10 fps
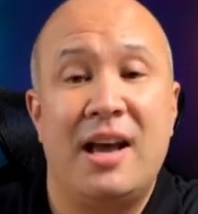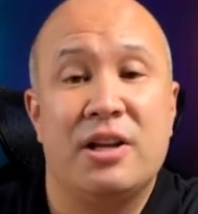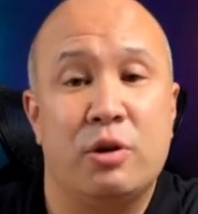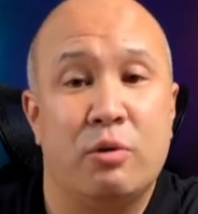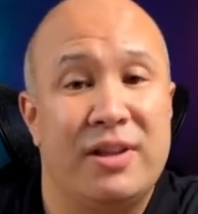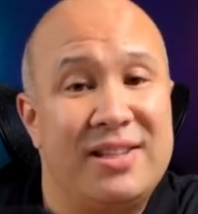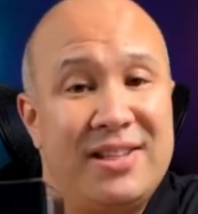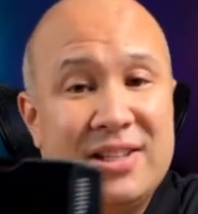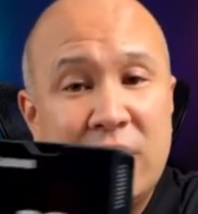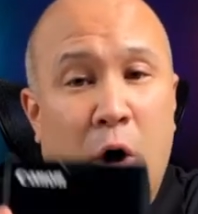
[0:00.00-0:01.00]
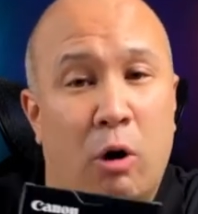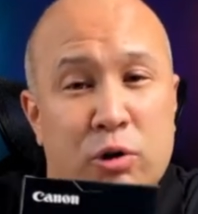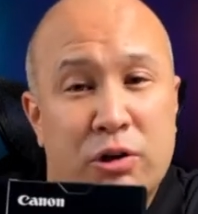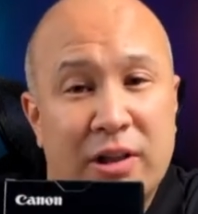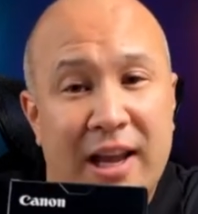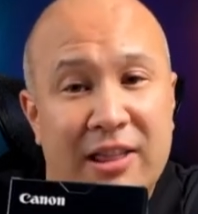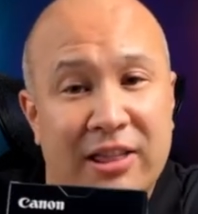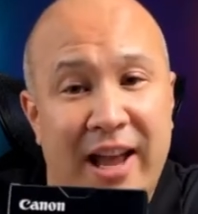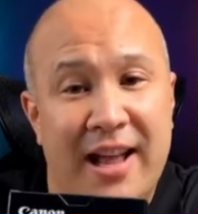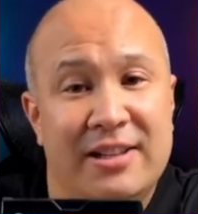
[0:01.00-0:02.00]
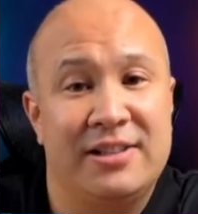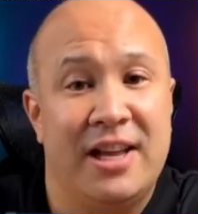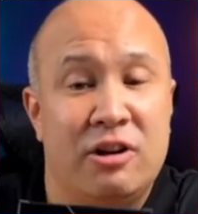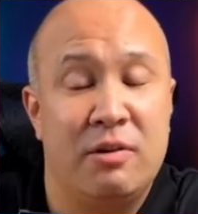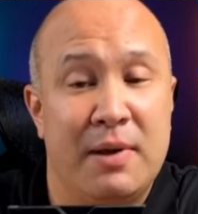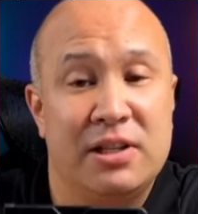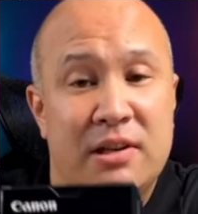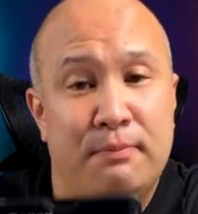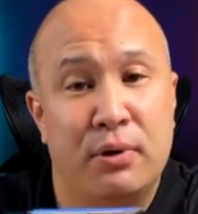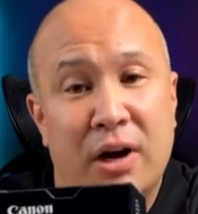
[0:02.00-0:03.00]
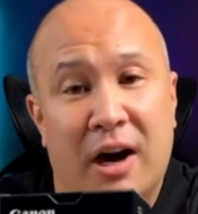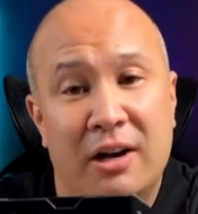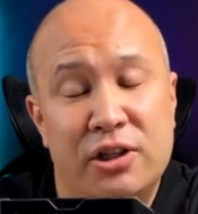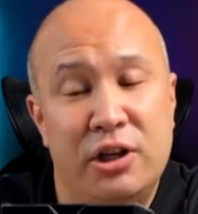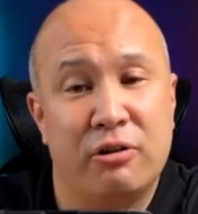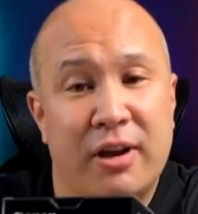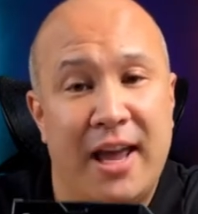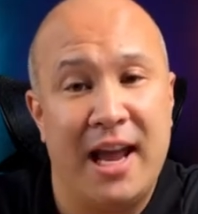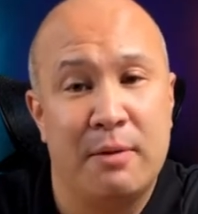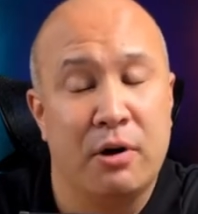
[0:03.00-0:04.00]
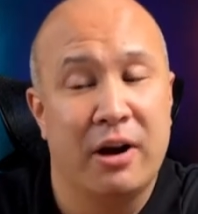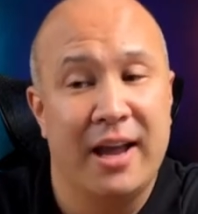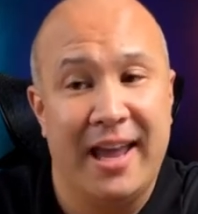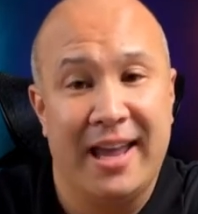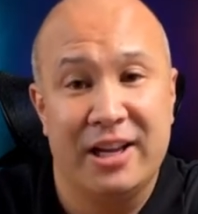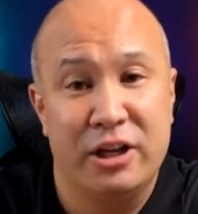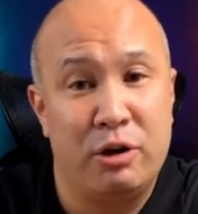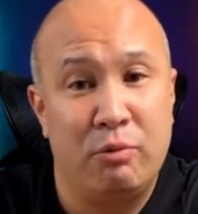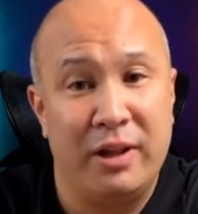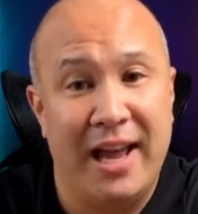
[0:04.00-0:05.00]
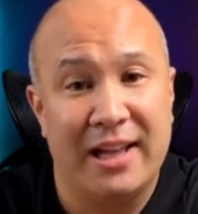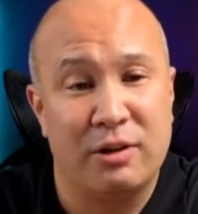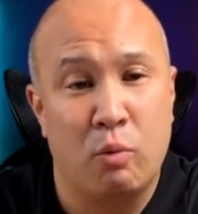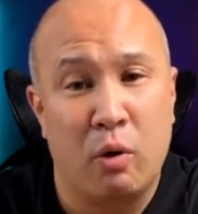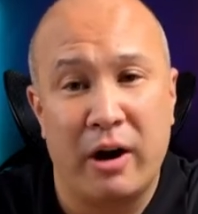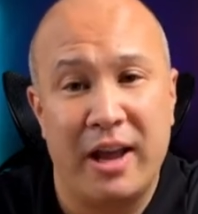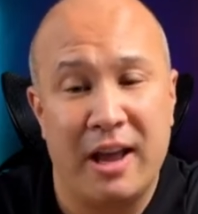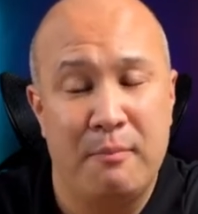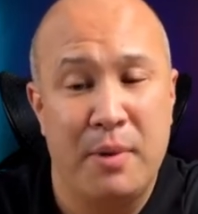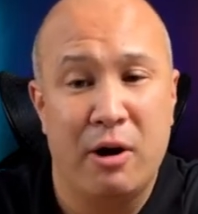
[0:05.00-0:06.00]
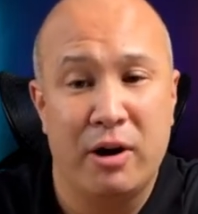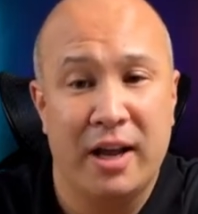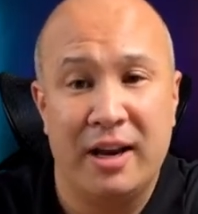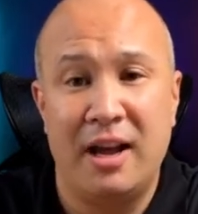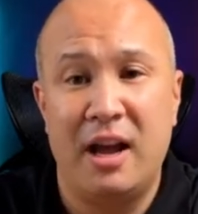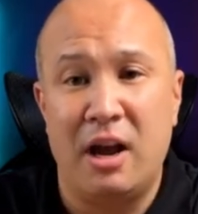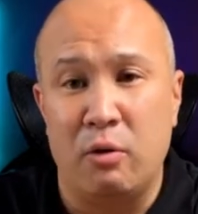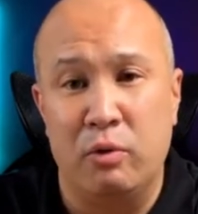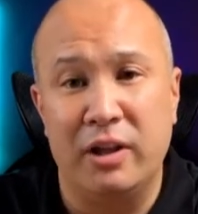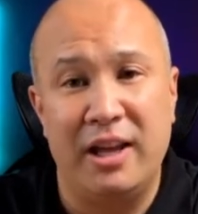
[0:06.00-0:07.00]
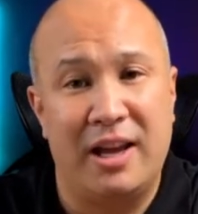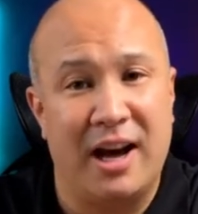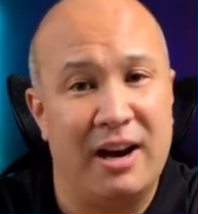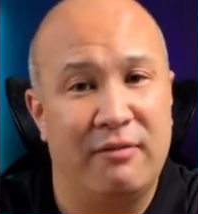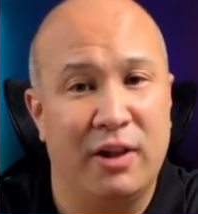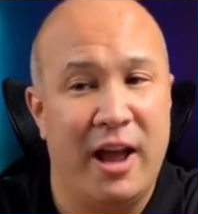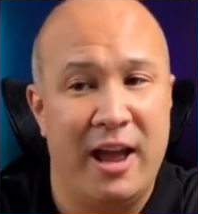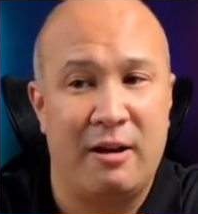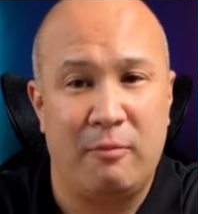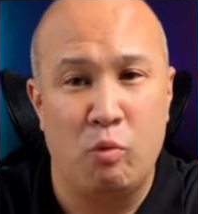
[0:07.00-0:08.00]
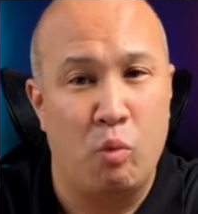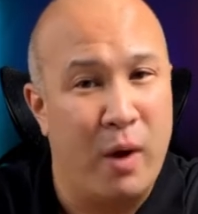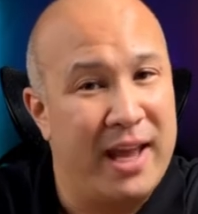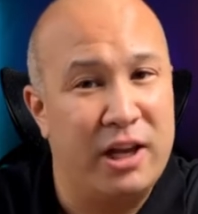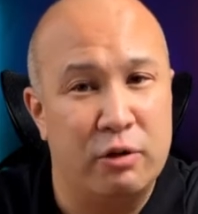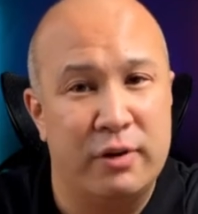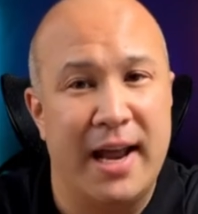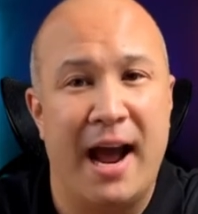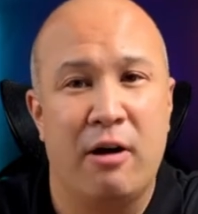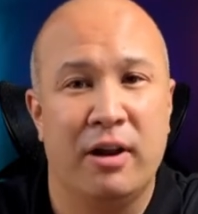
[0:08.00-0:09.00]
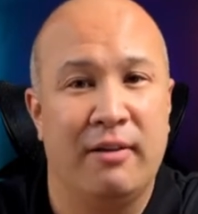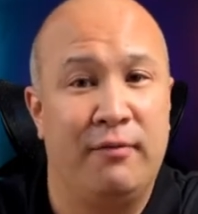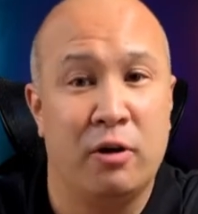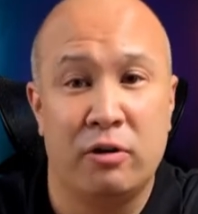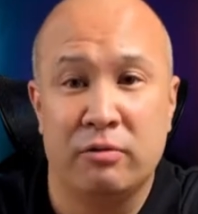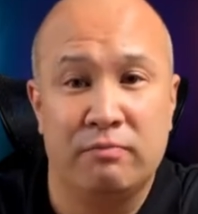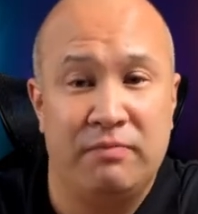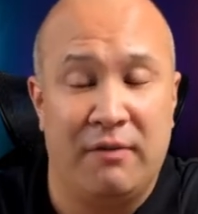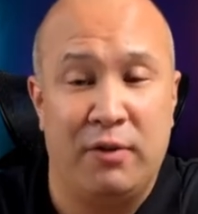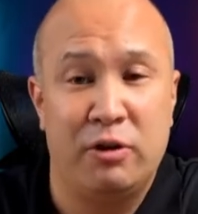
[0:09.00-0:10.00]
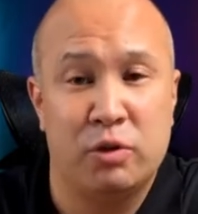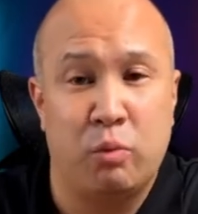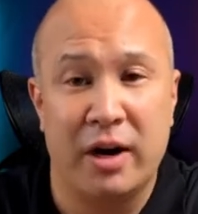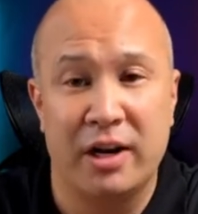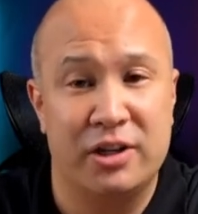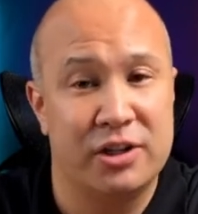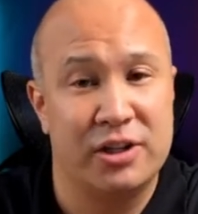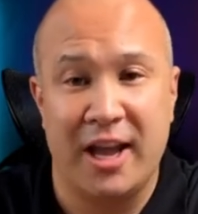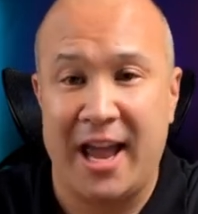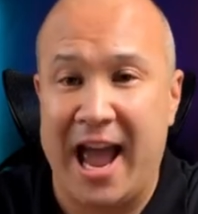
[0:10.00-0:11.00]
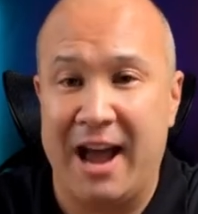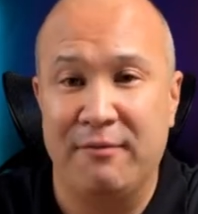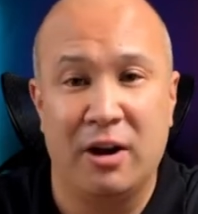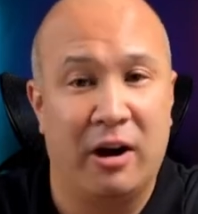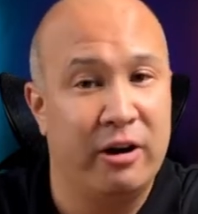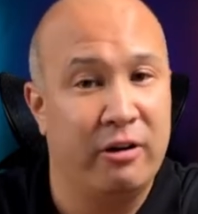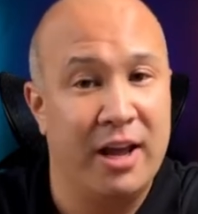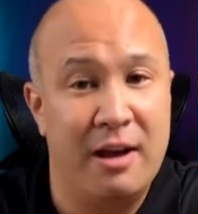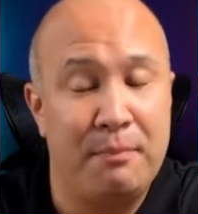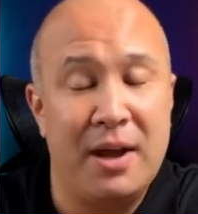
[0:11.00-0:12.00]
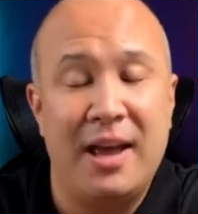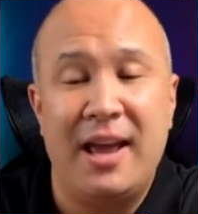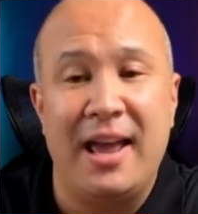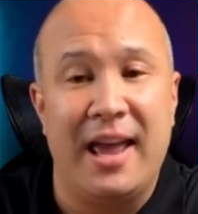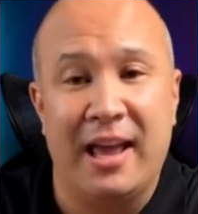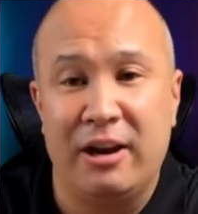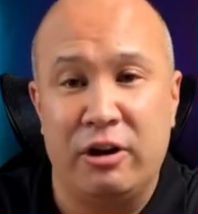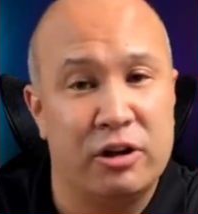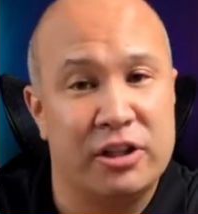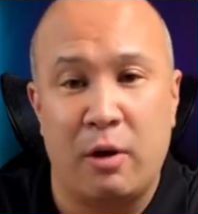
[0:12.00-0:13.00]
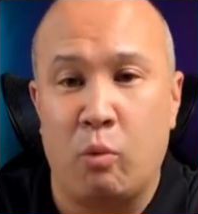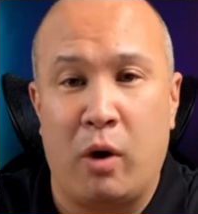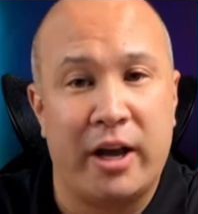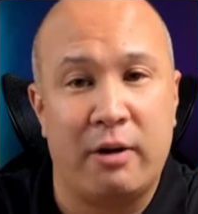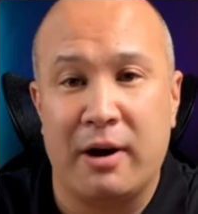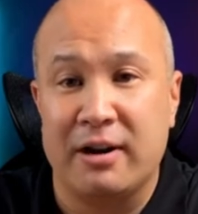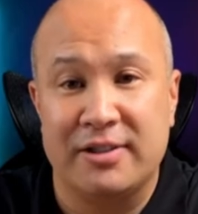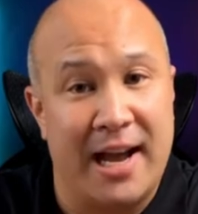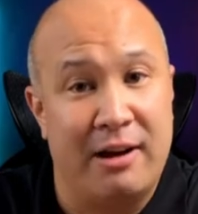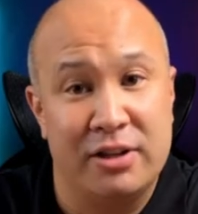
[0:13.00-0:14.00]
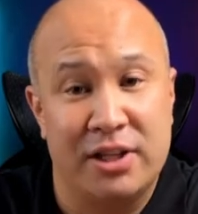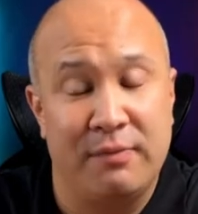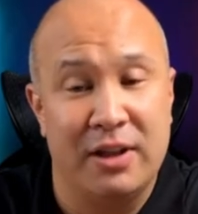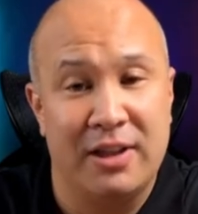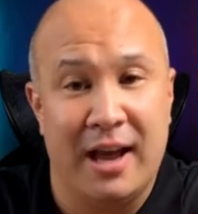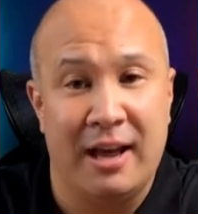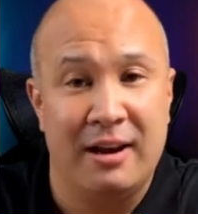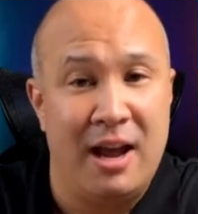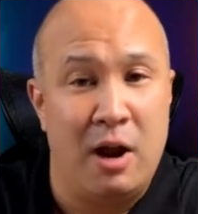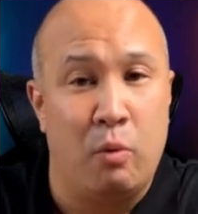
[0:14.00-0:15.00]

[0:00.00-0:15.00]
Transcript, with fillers: So this is an ultralight lens that you can basically put onto your camera and you don't really have to worry about it really kind of like weighing you down if you're if you just want to just like have it on your hip and you're just like walking around in town and stuff like that.